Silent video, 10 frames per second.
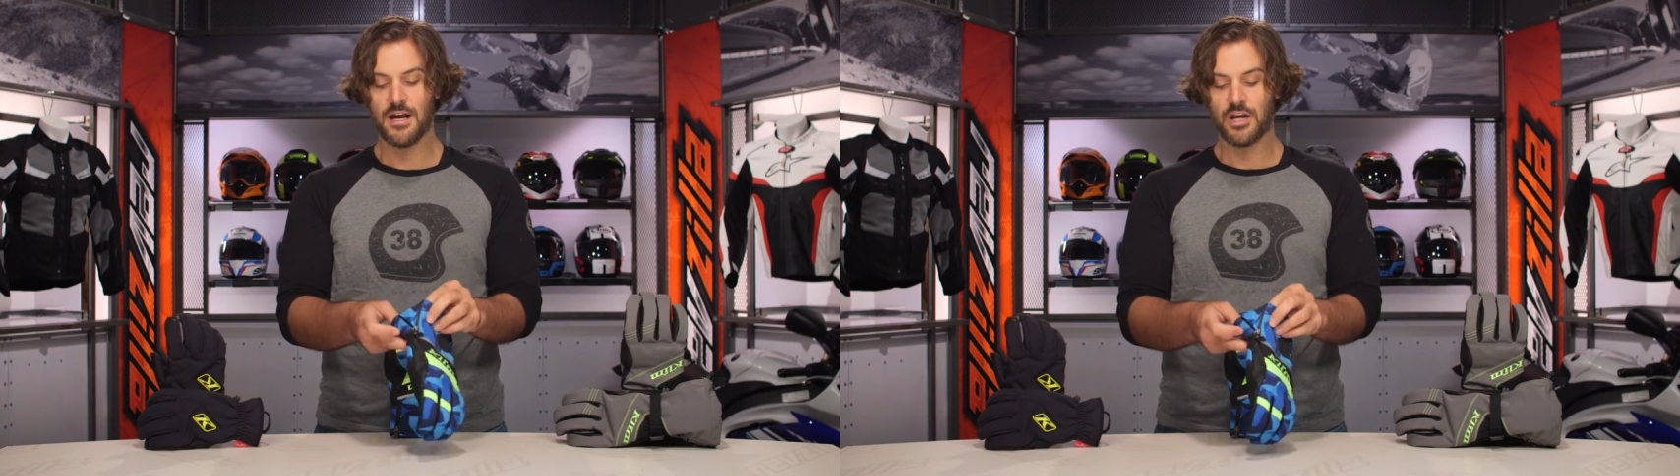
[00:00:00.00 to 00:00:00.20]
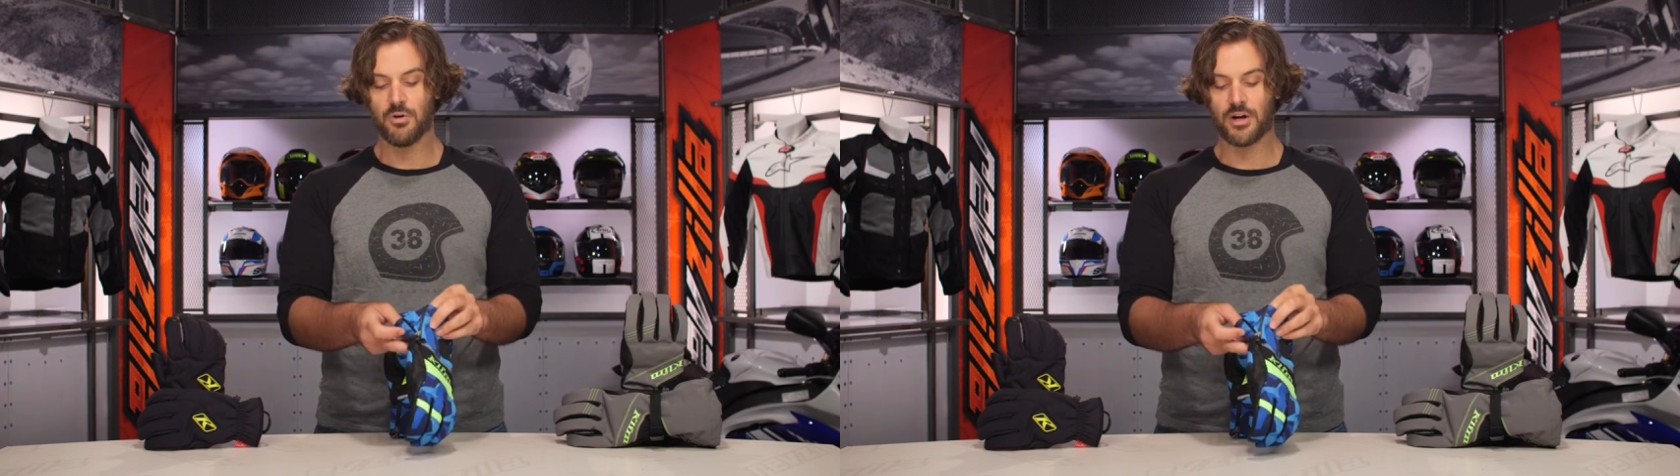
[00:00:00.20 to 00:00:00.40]

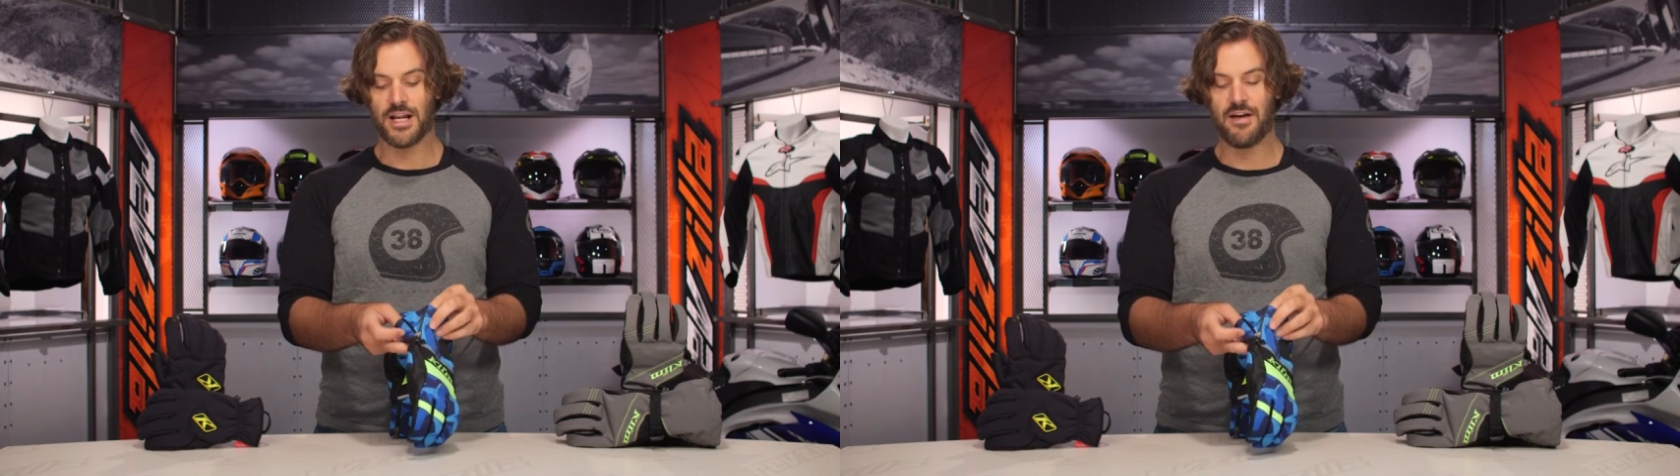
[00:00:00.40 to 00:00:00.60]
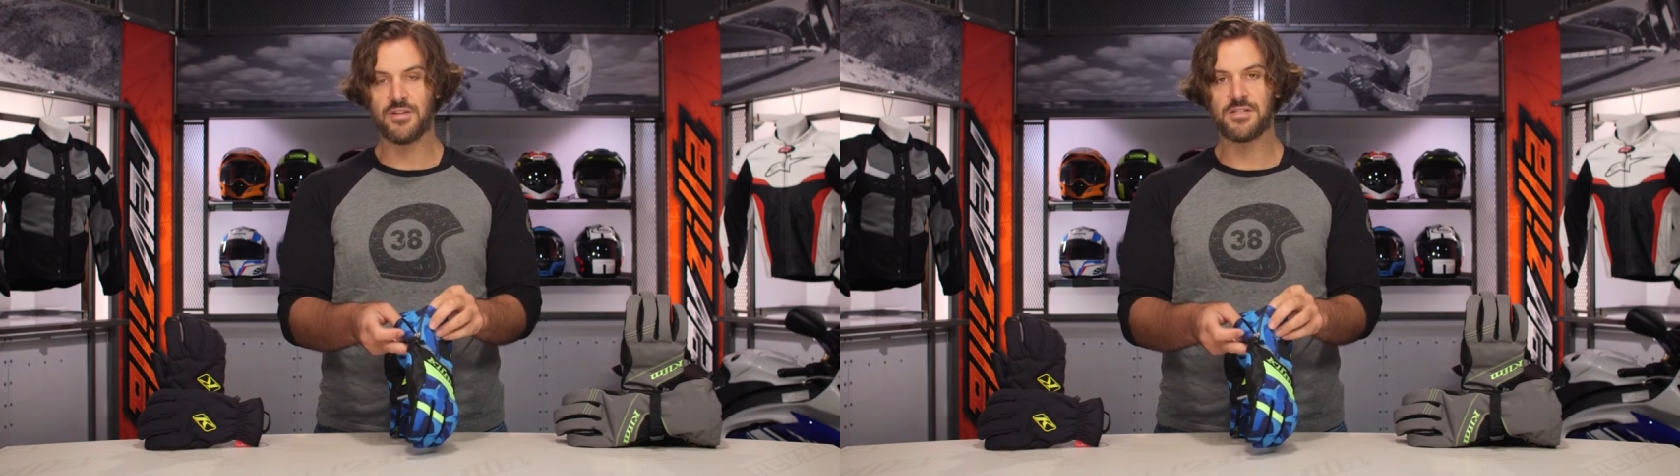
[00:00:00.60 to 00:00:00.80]
You are going to
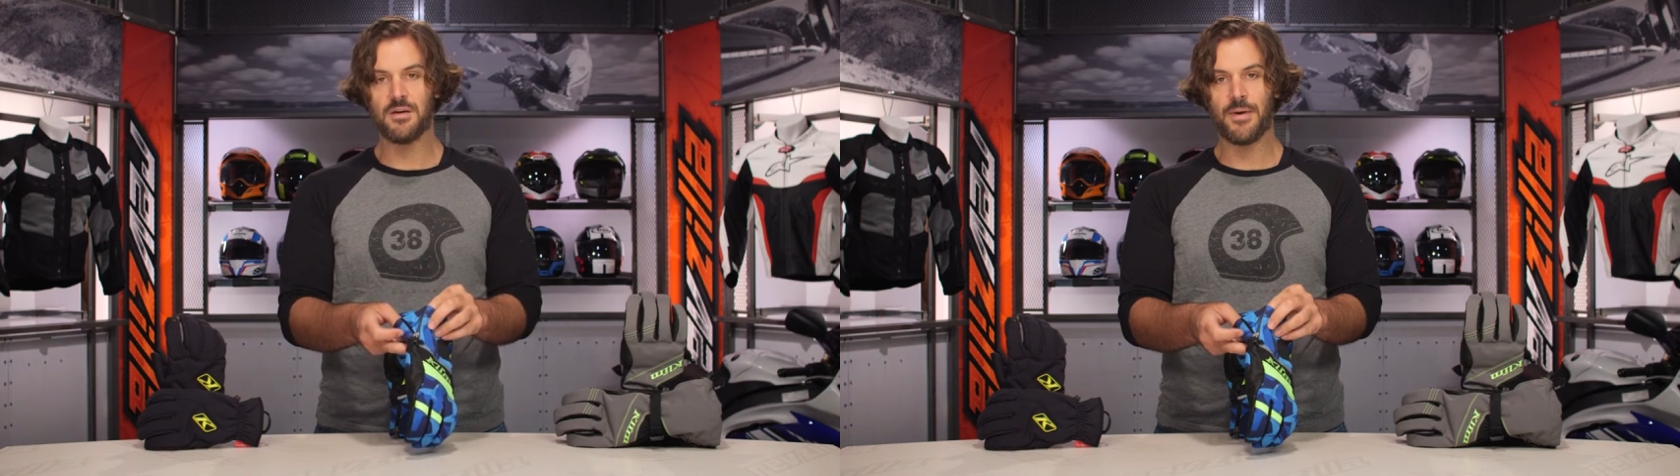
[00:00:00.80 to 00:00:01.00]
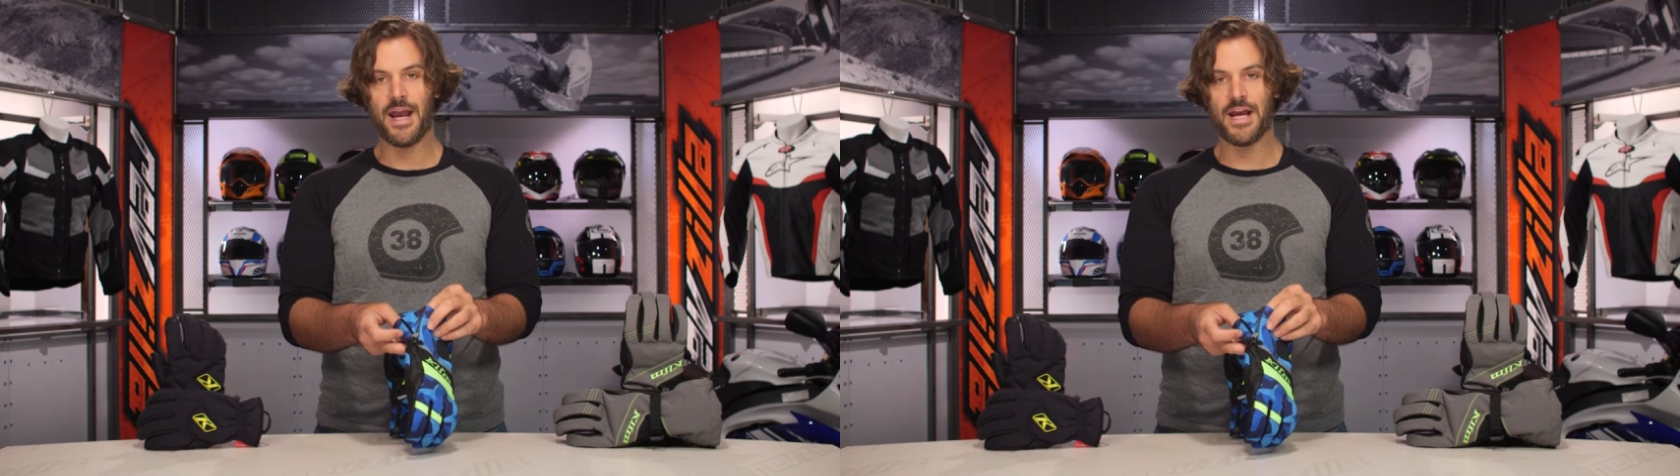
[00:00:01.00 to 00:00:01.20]
have the
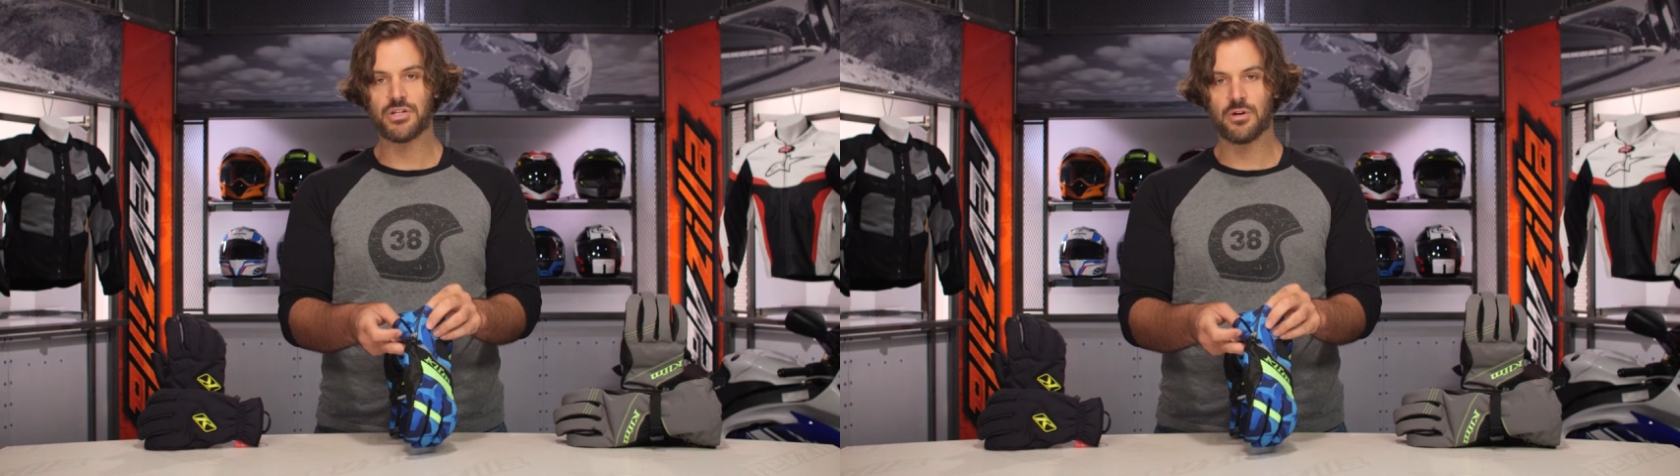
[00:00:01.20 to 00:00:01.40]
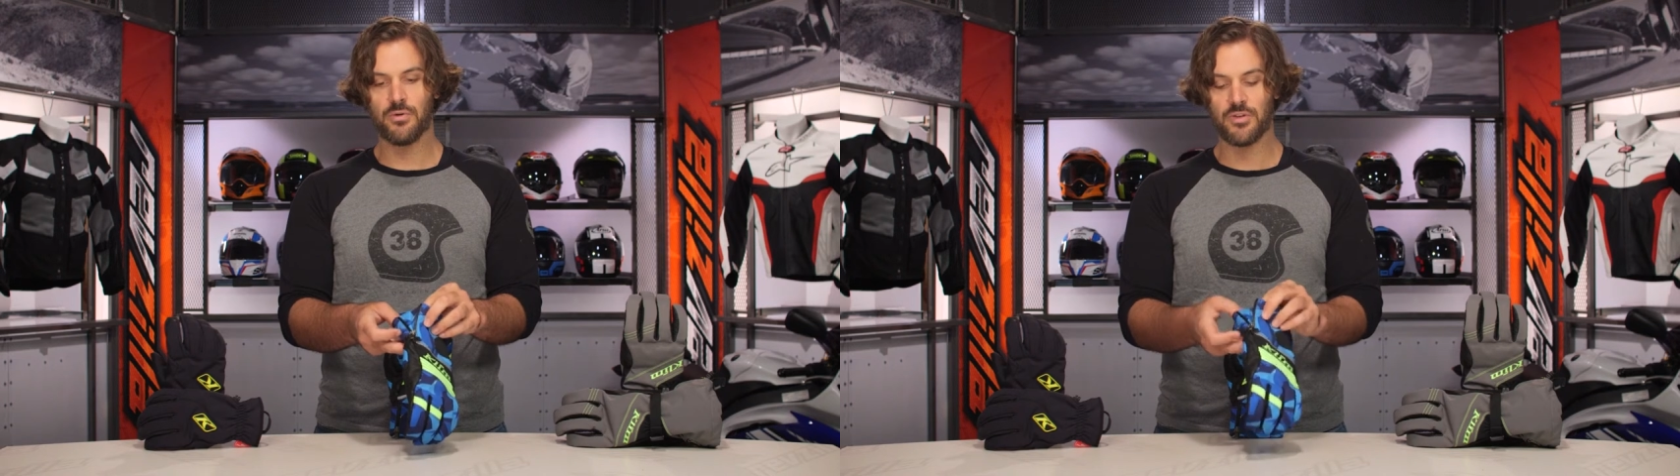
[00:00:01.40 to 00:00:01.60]
zip
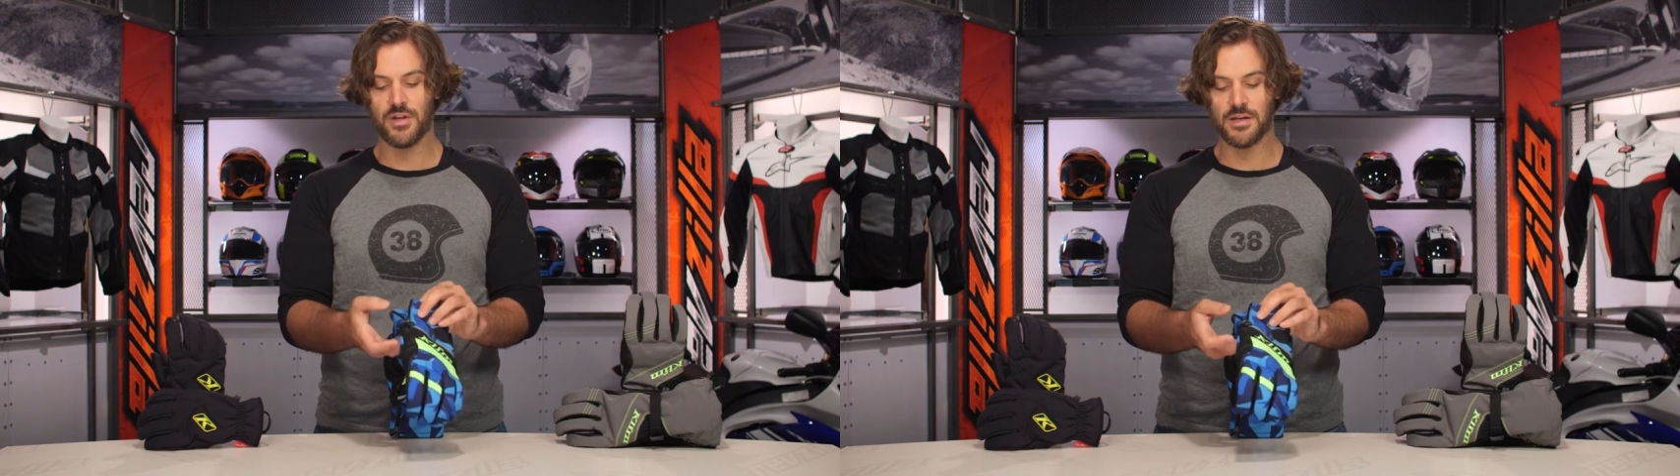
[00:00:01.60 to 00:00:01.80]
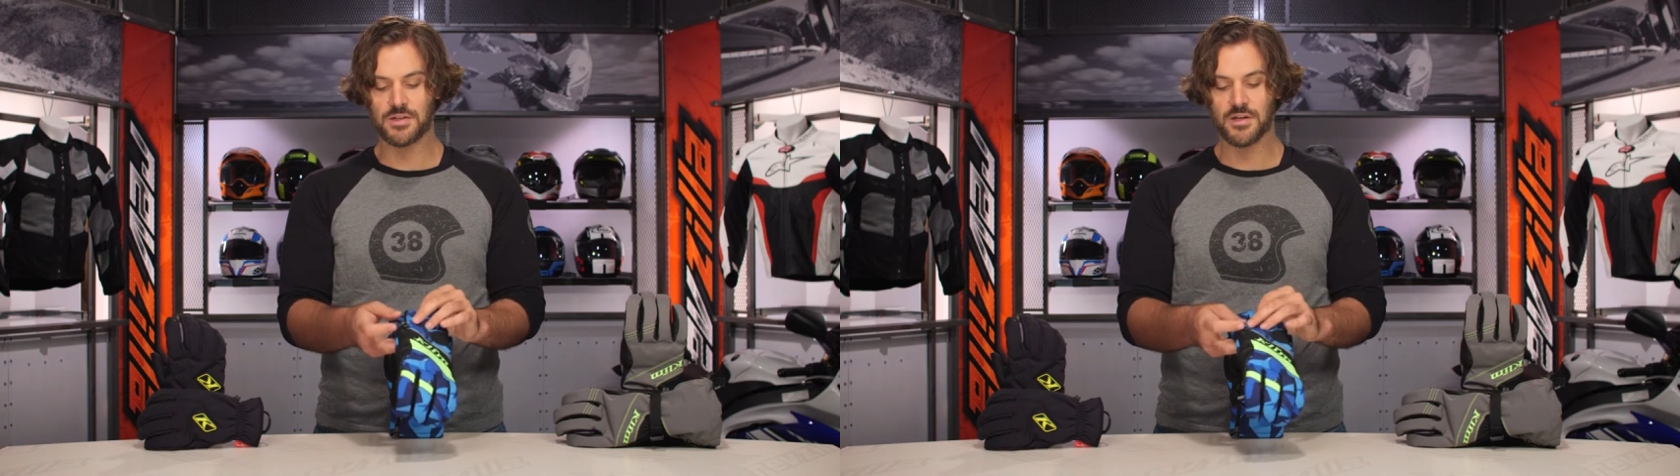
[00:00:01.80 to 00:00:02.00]
entry with
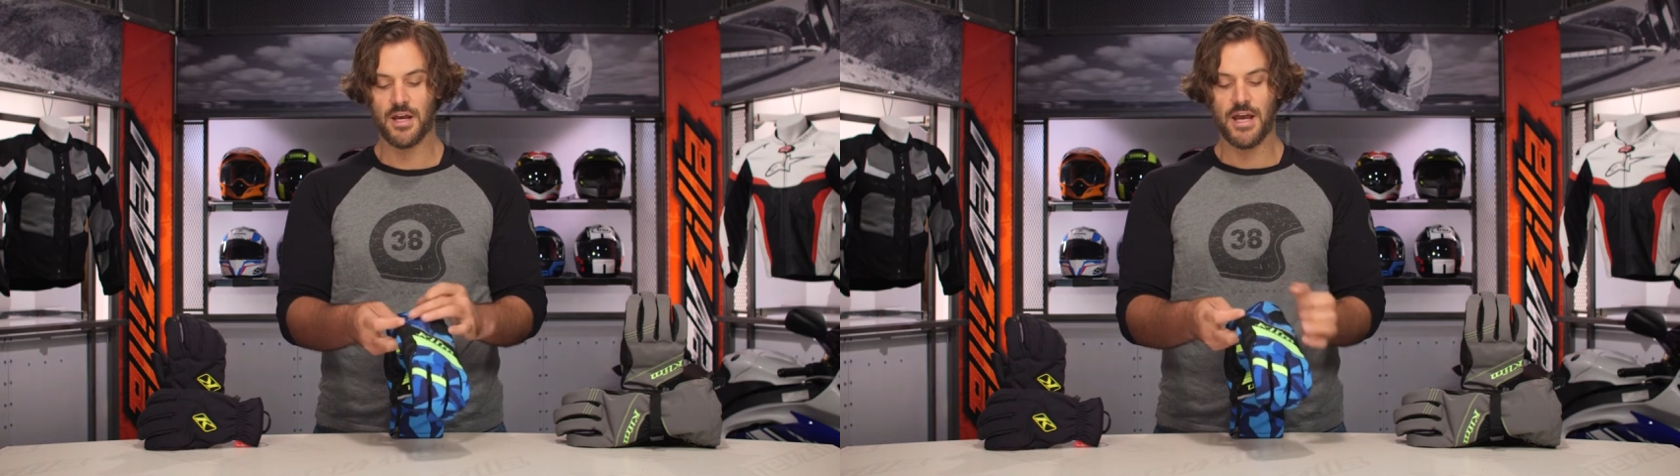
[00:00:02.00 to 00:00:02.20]
this,